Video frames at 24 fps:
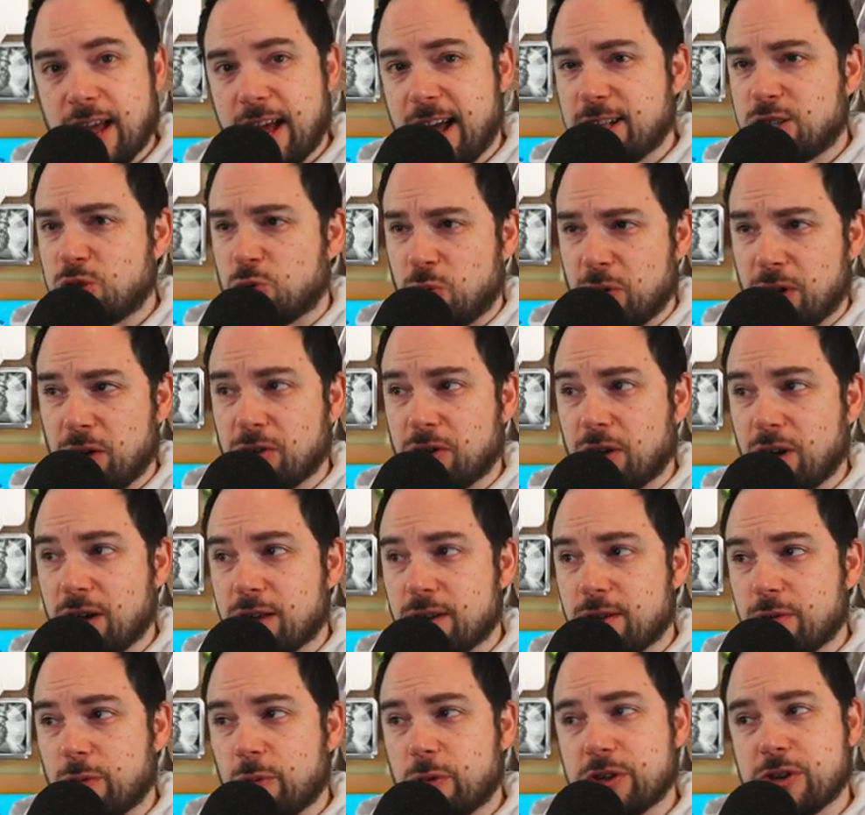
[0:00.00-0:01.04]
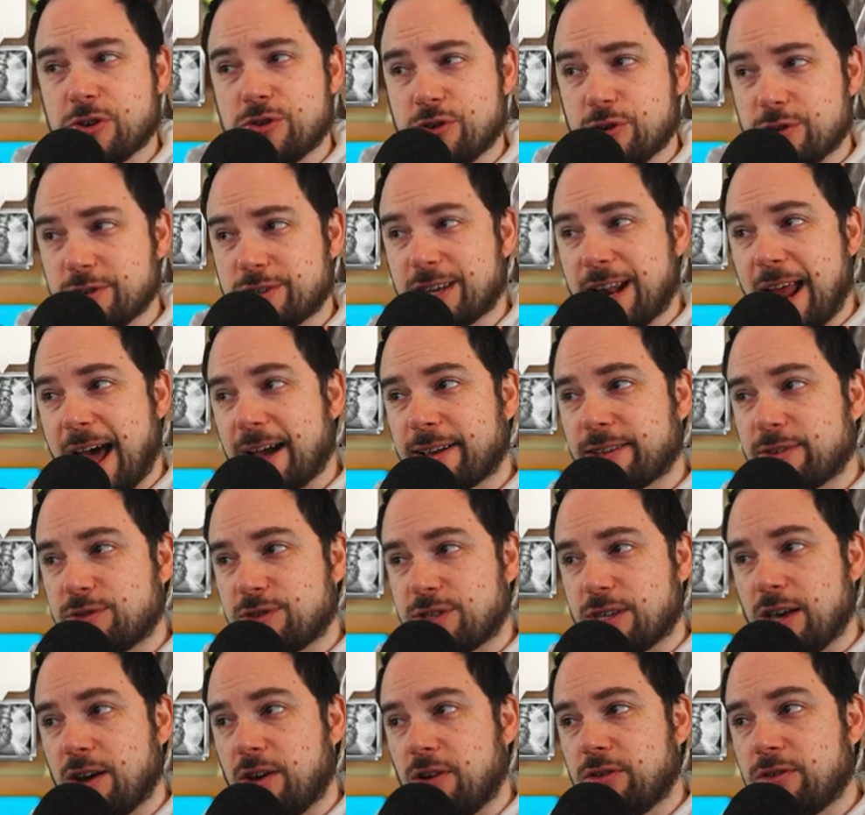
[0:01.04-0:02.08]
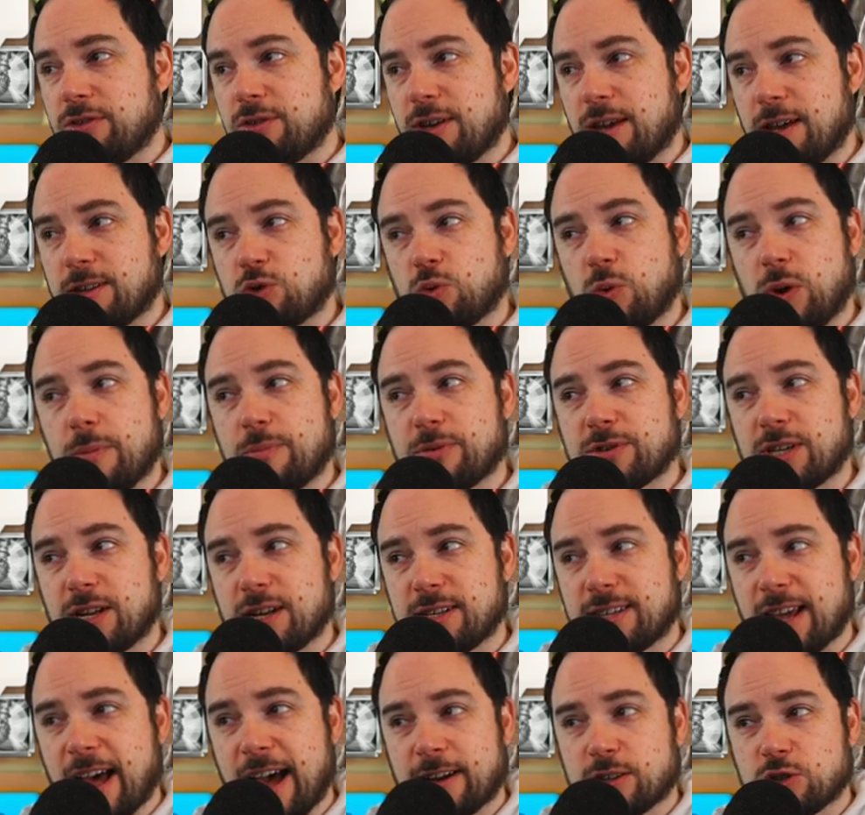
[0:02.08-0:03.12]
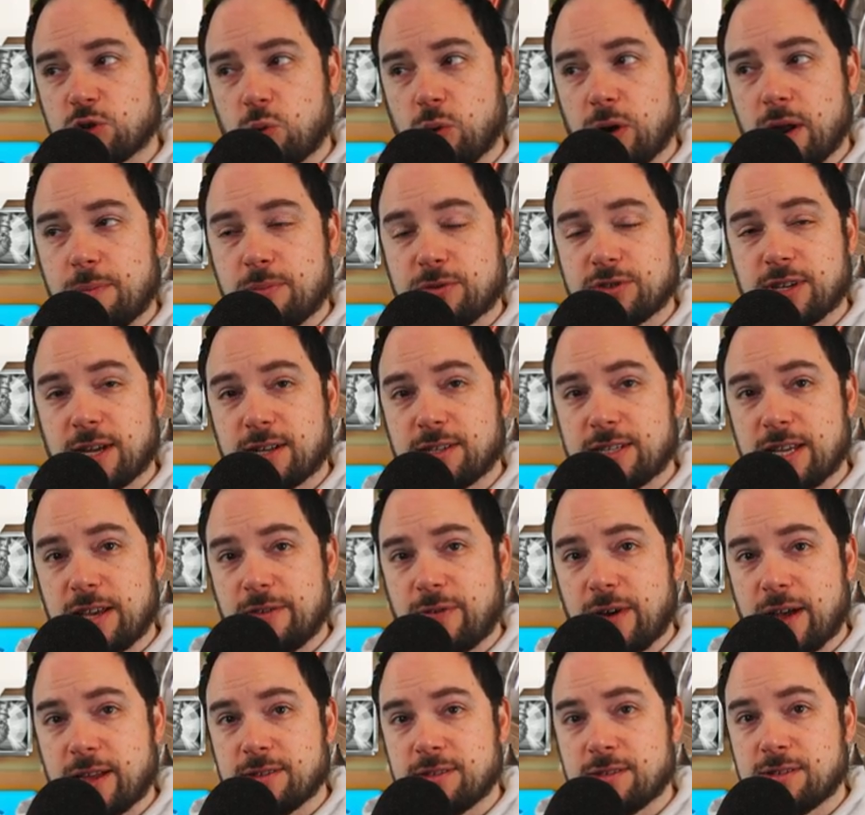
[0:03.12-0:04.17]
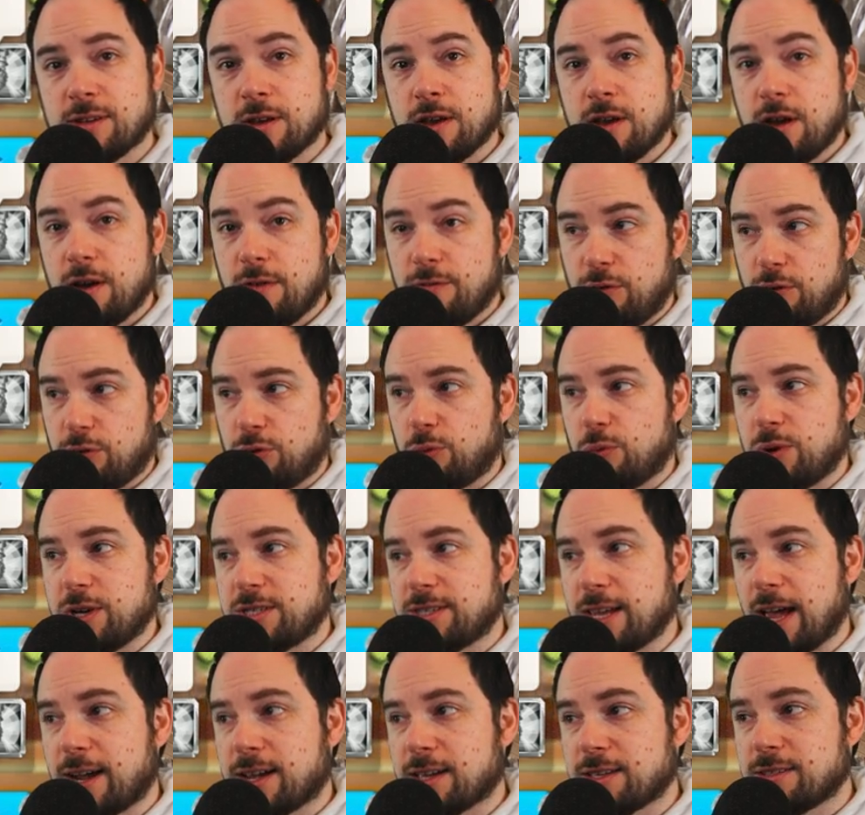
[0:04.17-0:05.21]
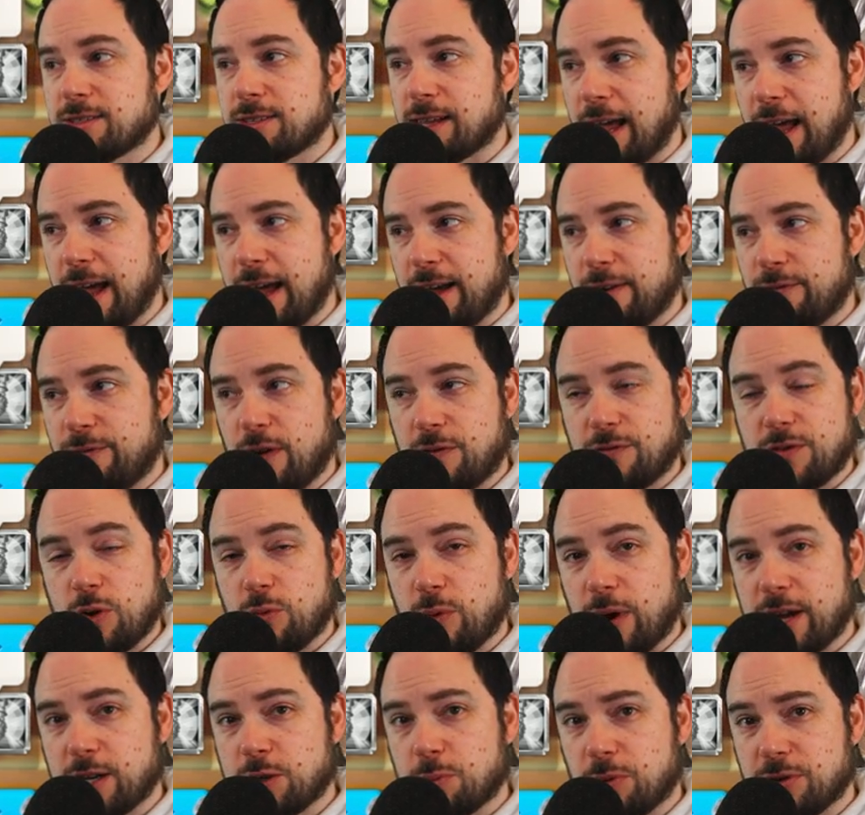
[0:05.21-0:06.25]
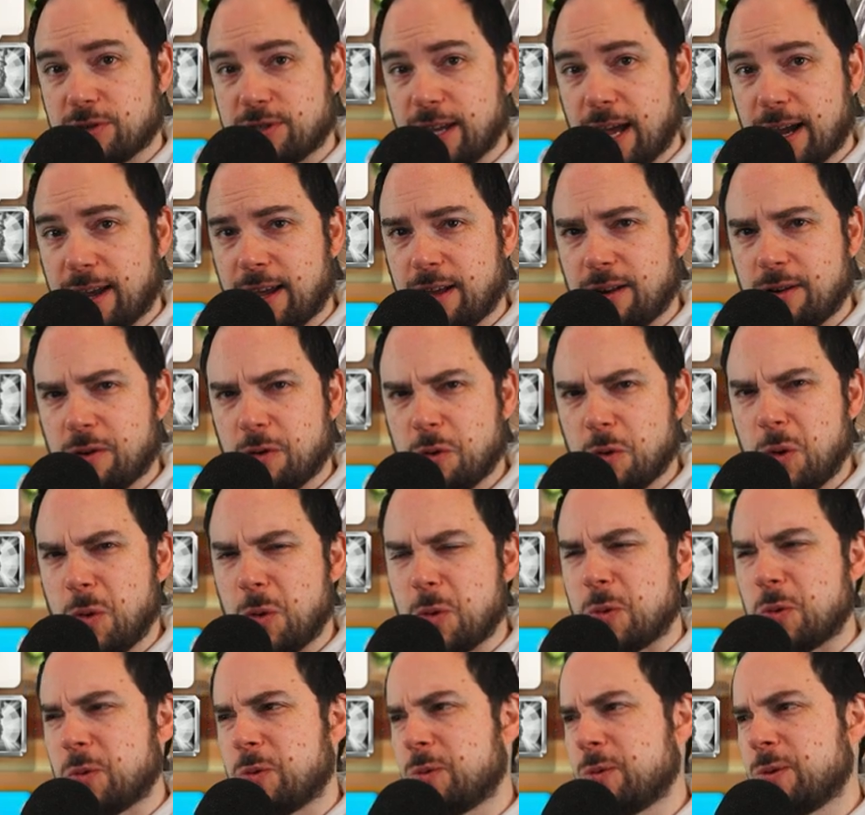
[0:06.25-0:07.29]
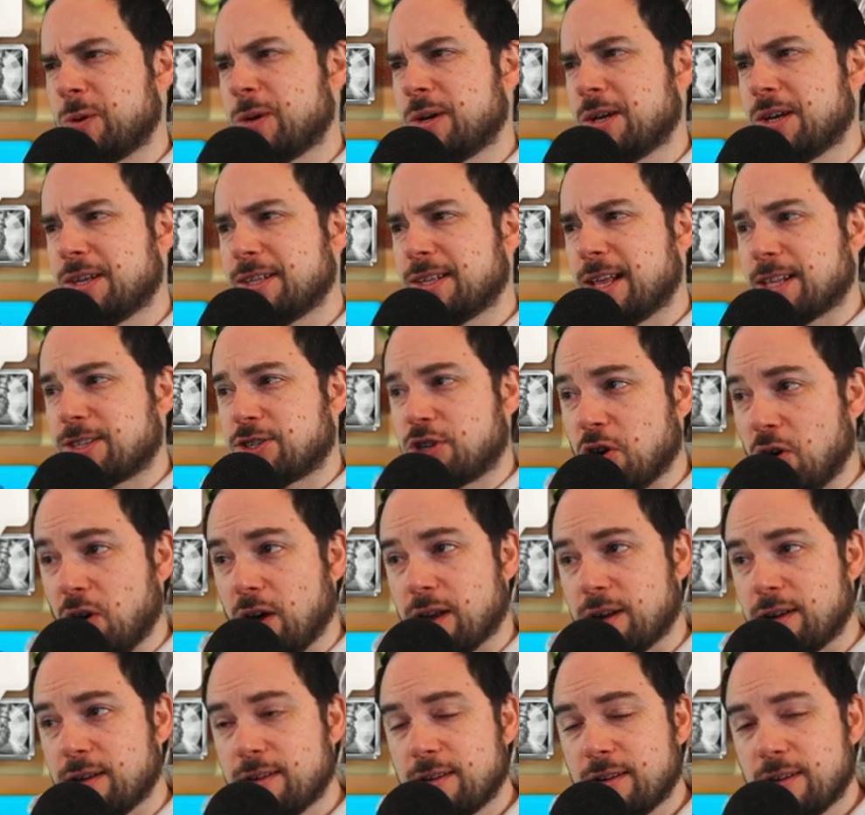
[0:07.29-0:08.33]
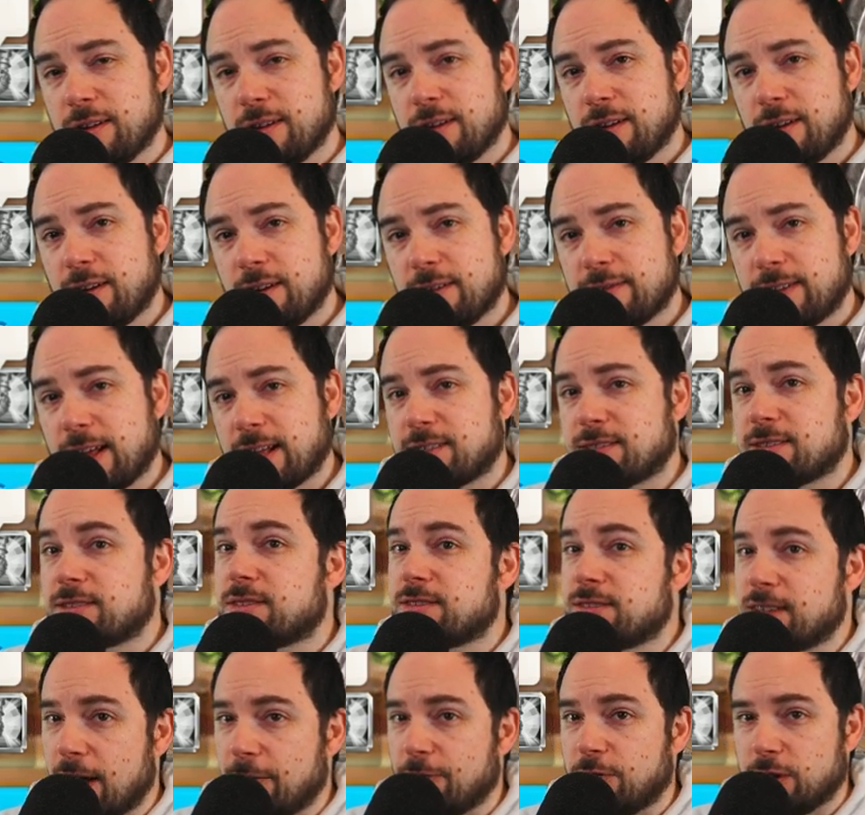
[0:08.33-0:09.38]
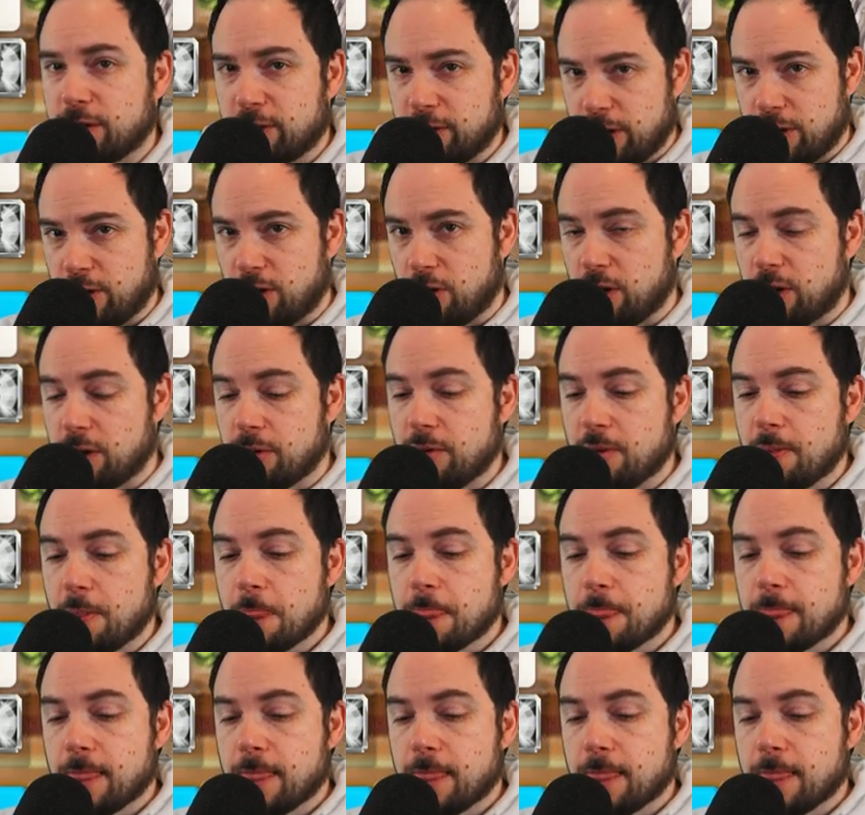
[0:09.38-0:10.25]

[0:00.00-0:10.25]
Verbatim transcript: It's real good. When you use an active skill, you get 20% attack, 20% defense for three seconds, and 50 rage per second. Whew, that's good. That's definitely good.